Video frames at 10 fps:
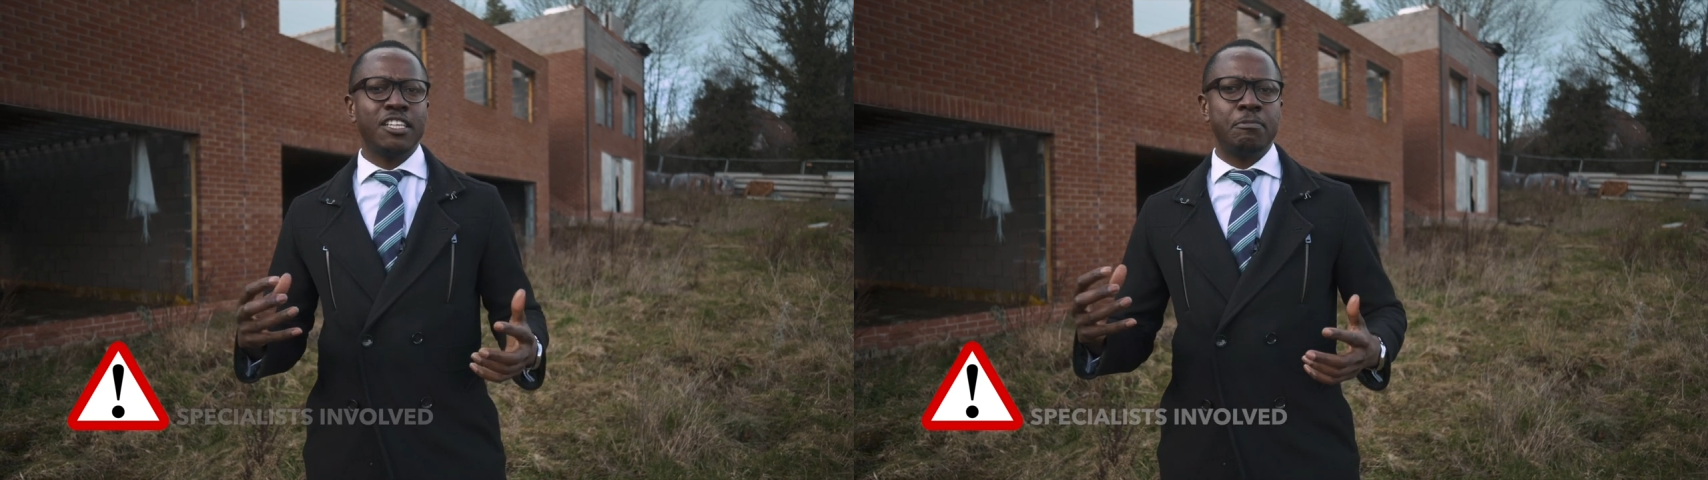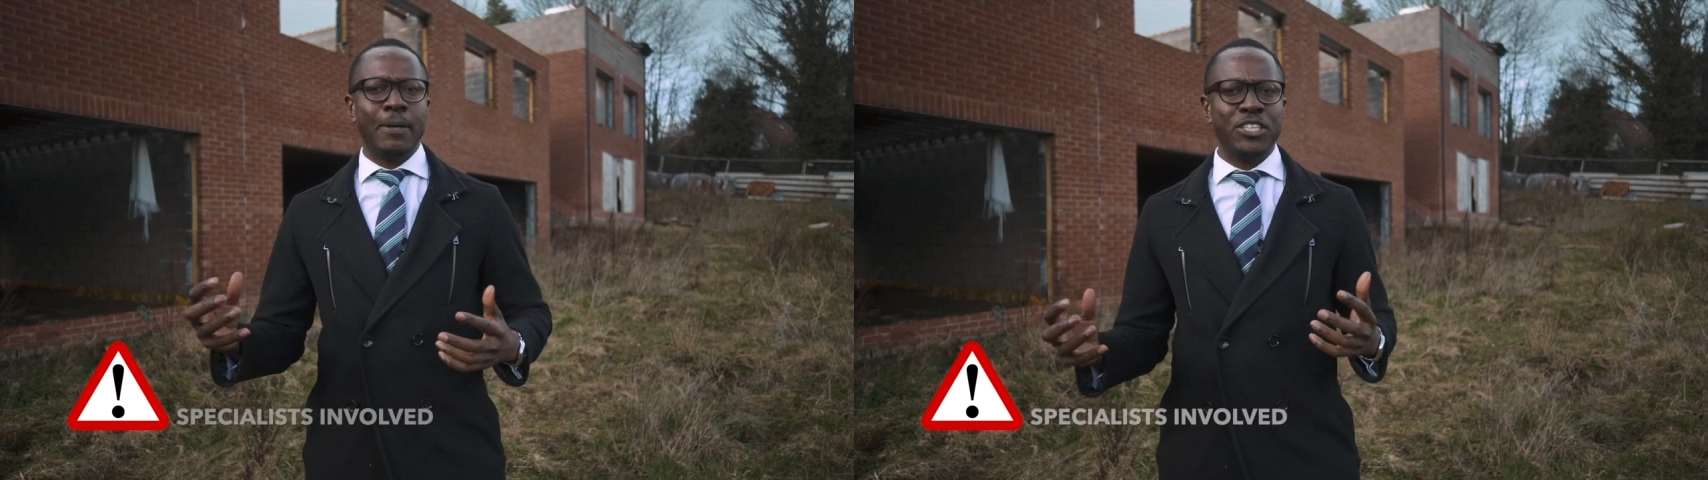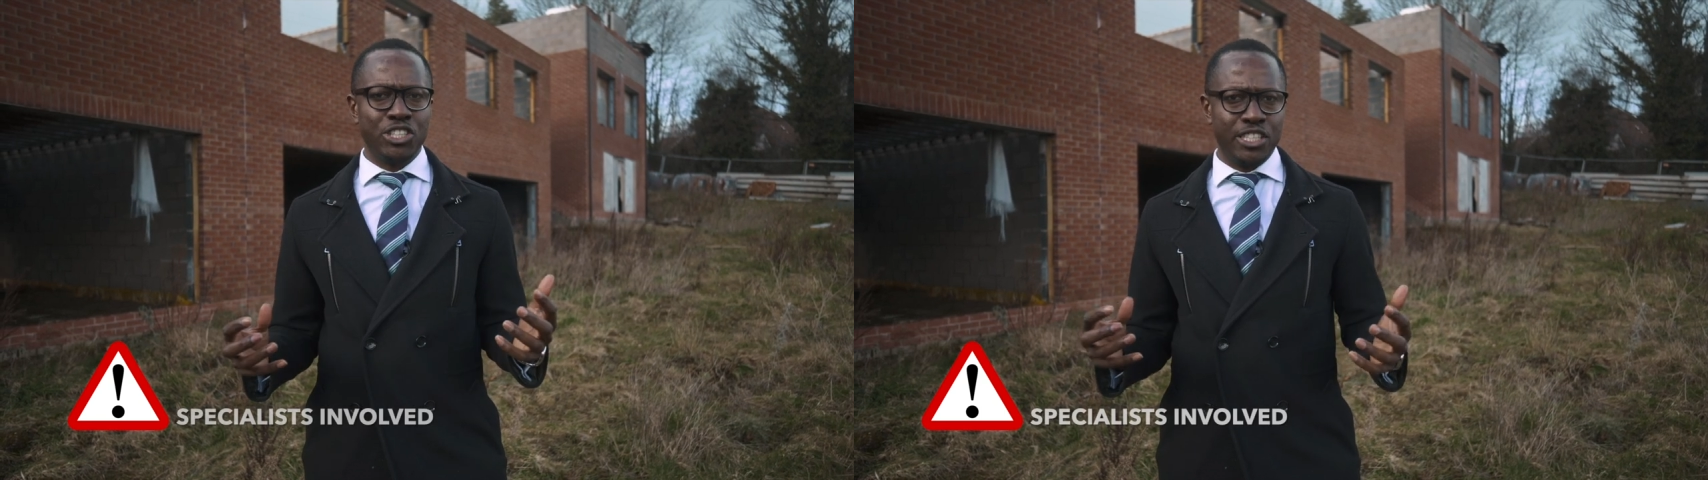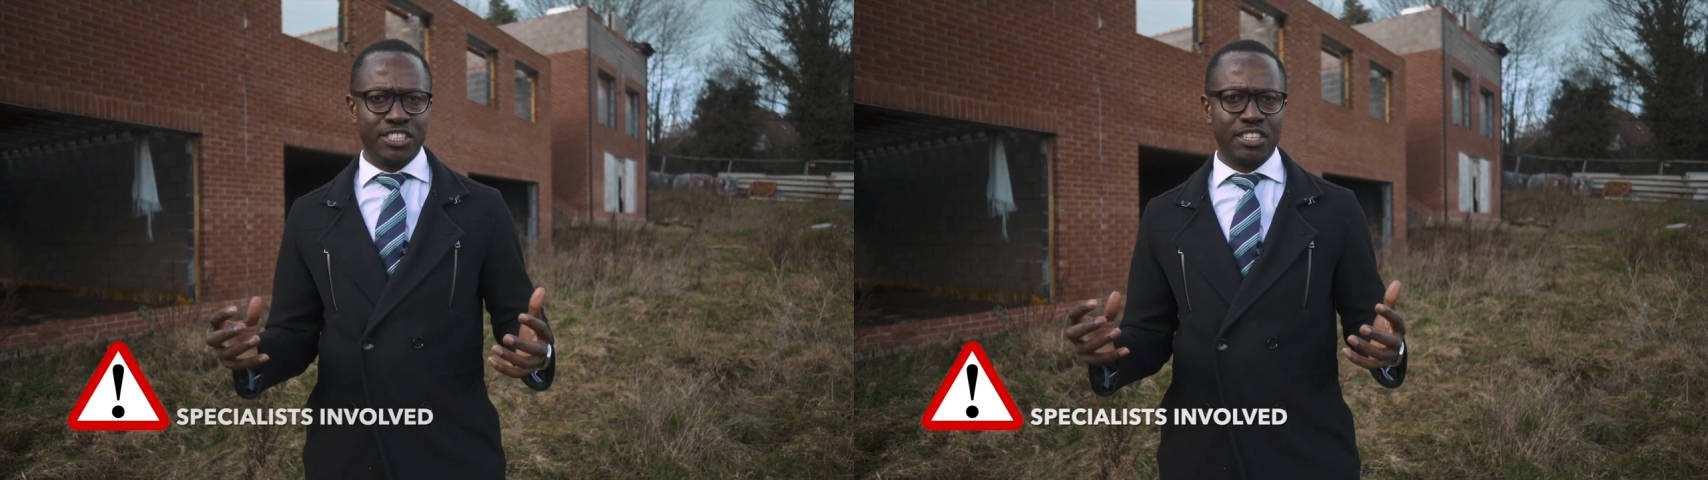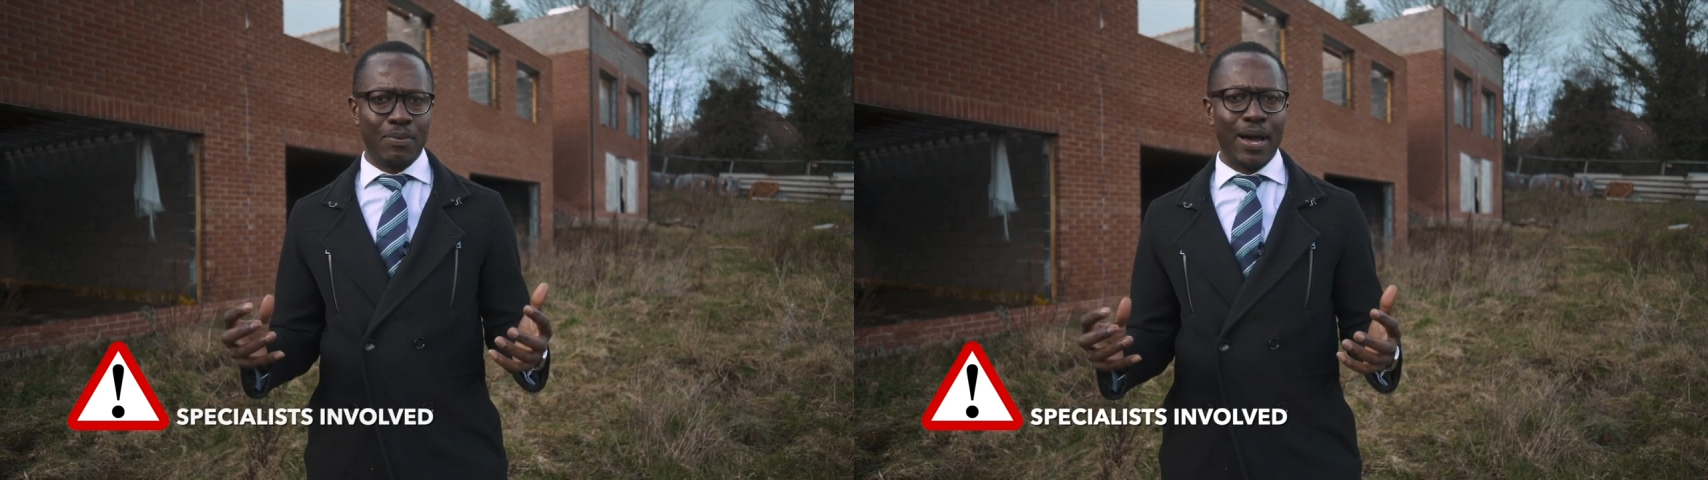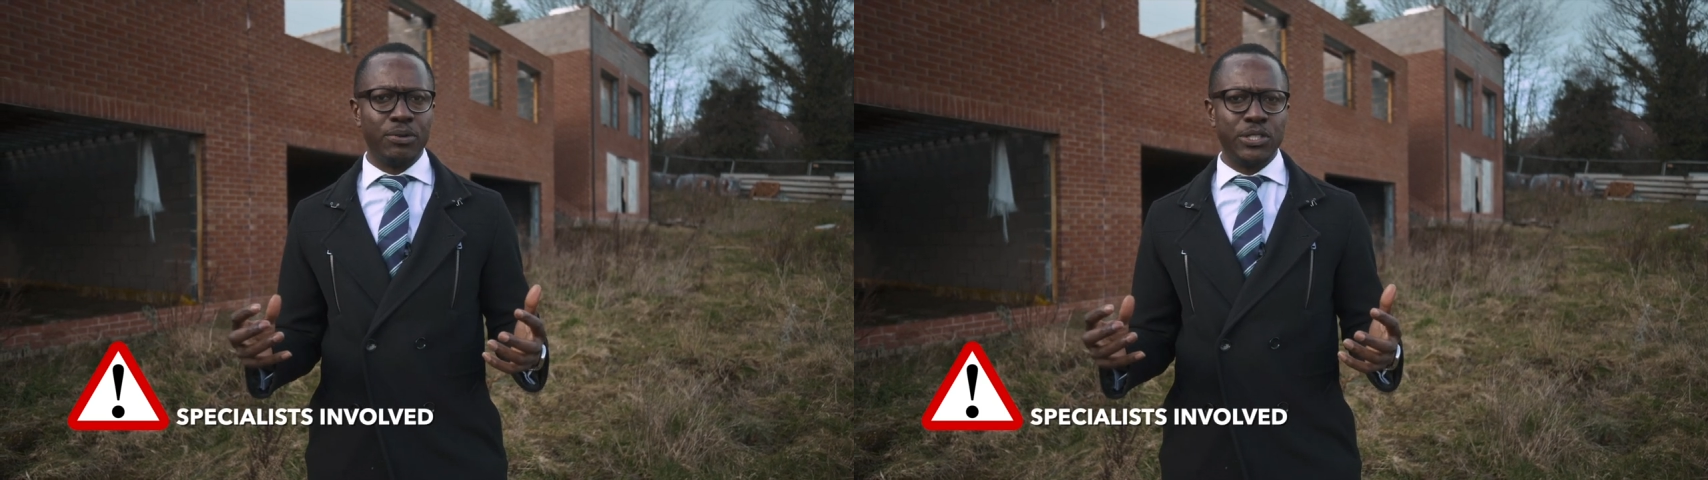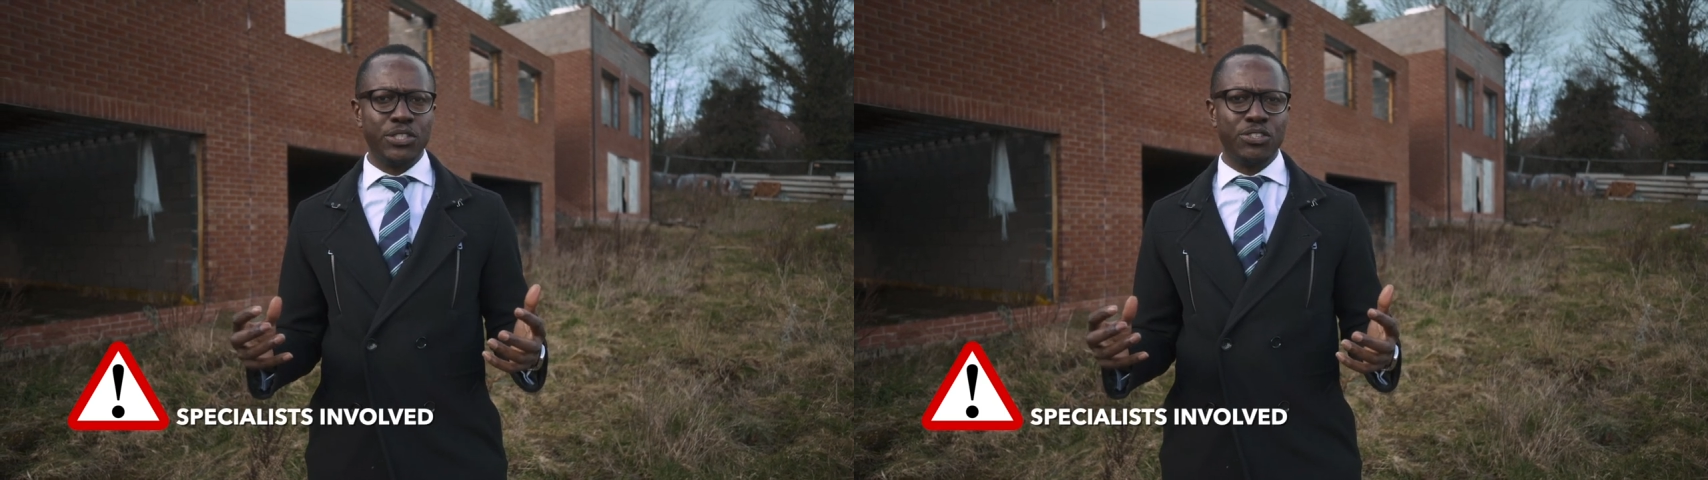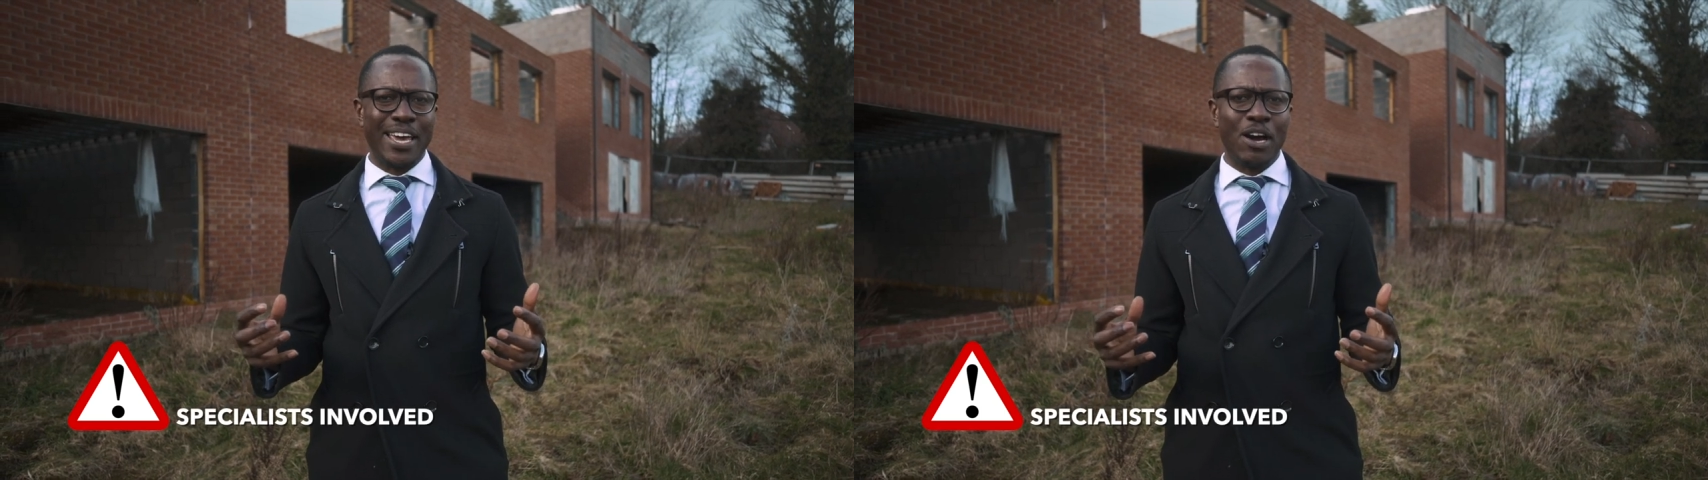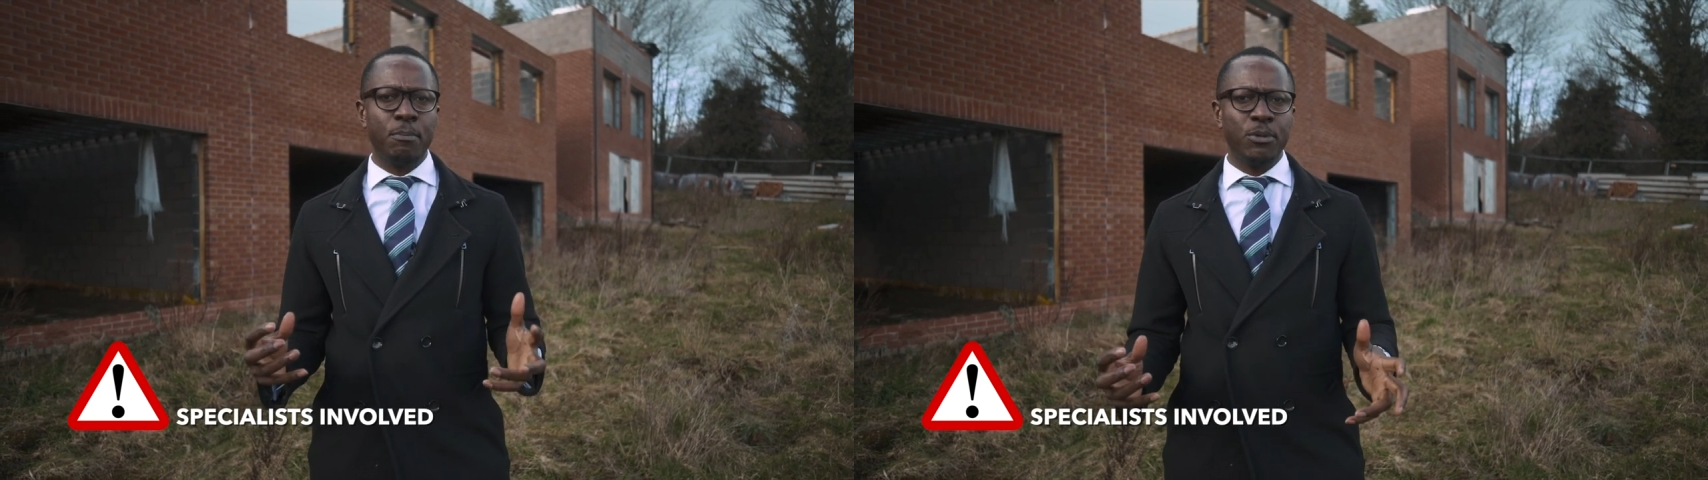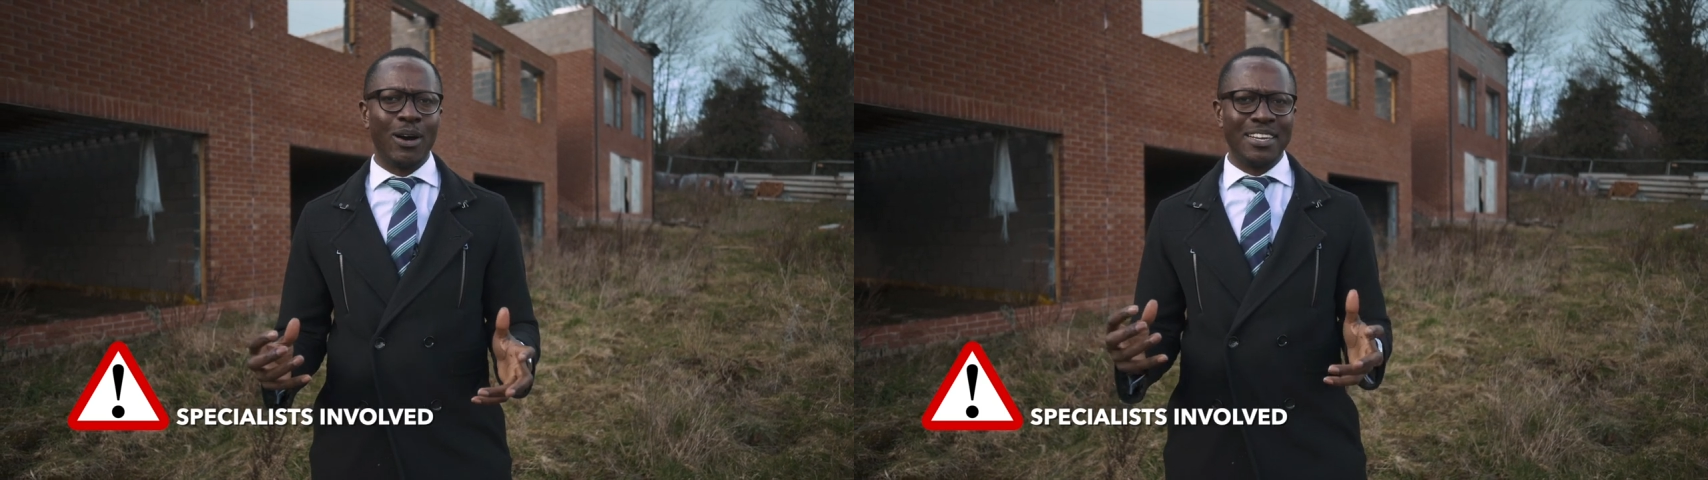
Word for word: specialists around you to help you